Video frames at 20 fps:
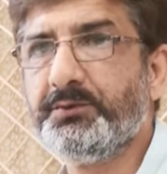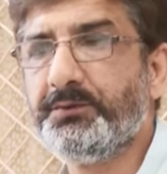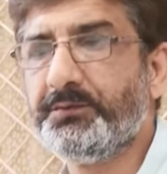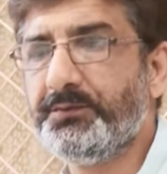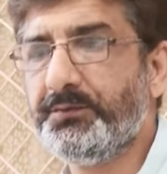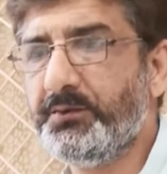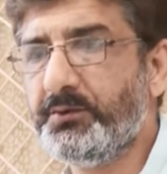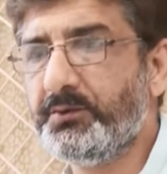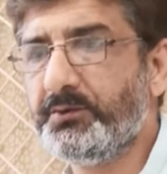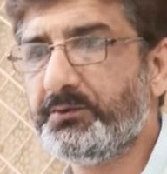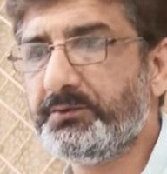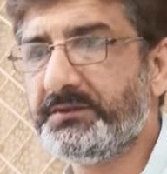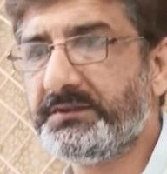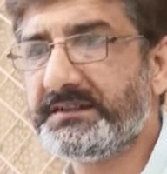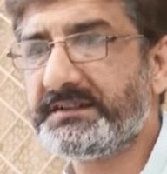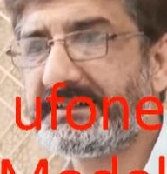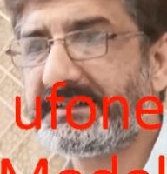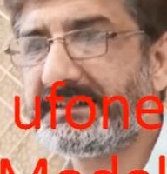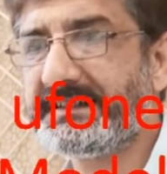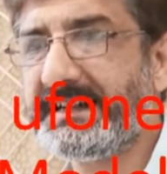
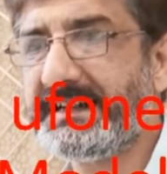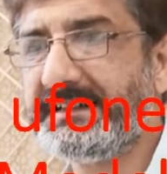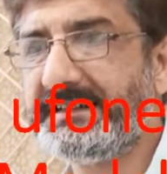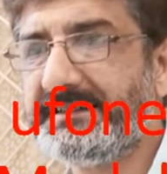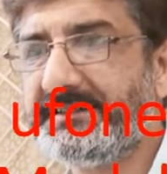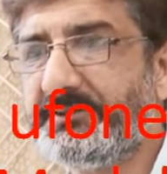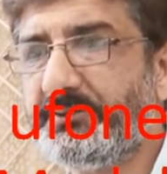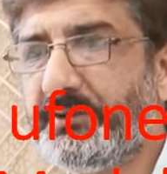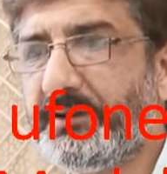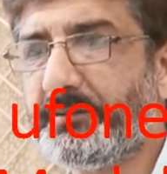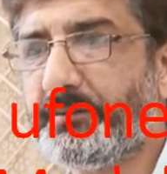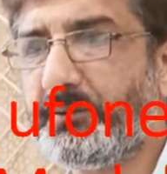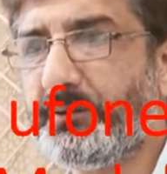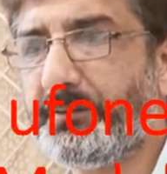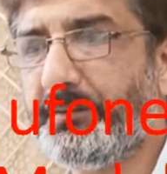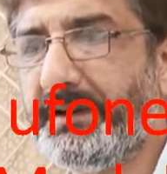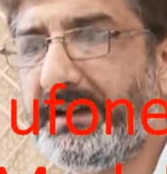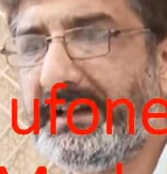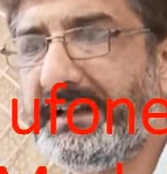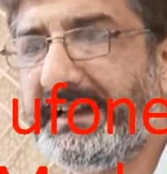Ufone, write your
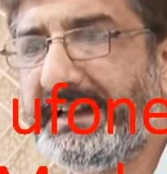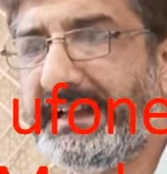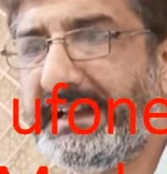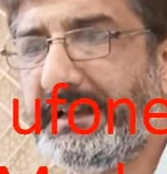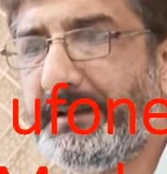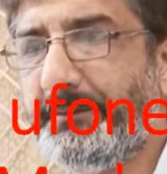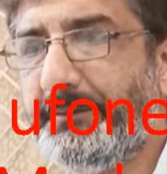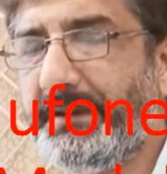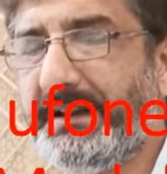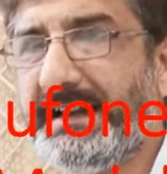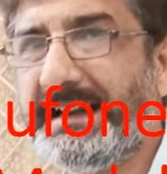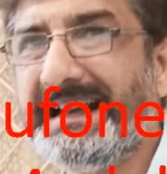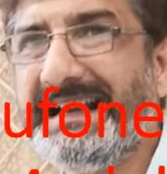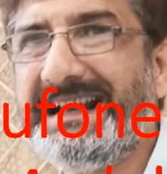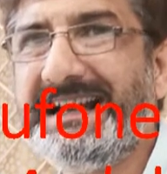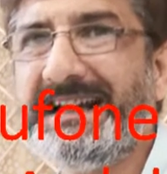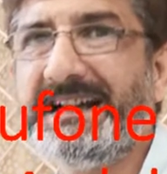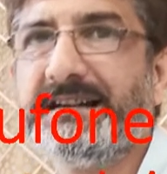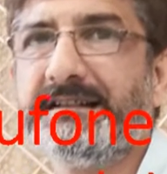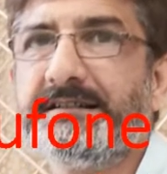mobile name
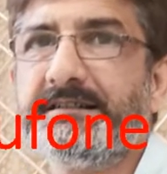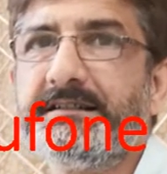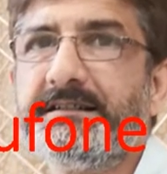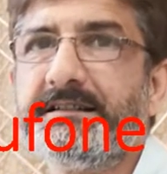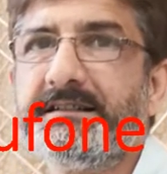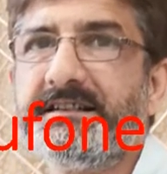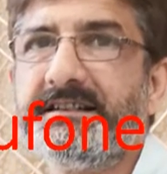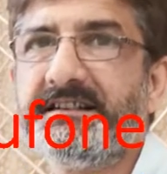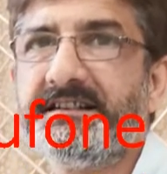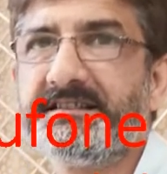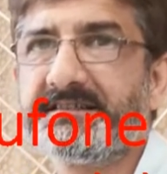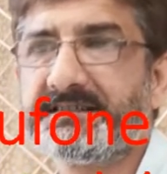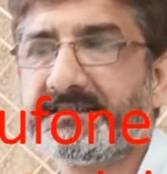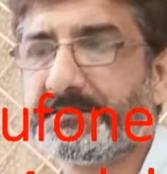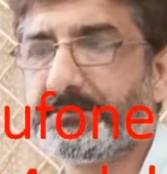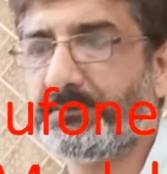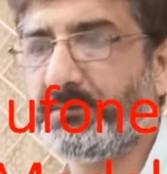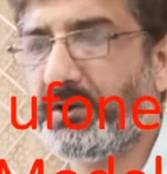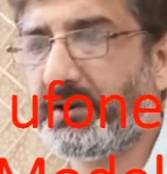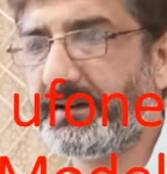and
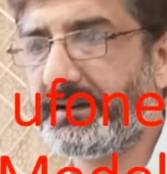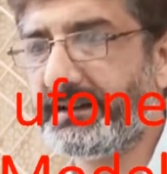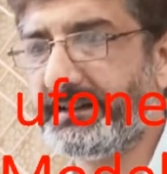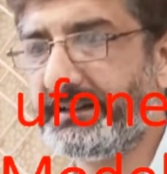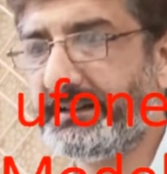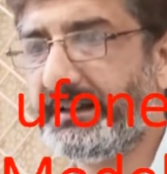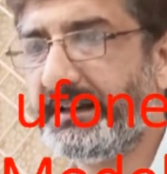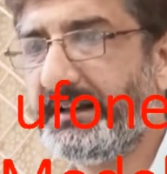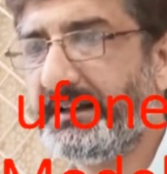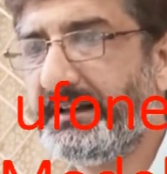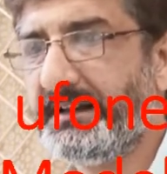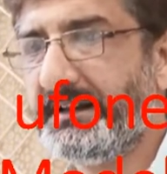its model.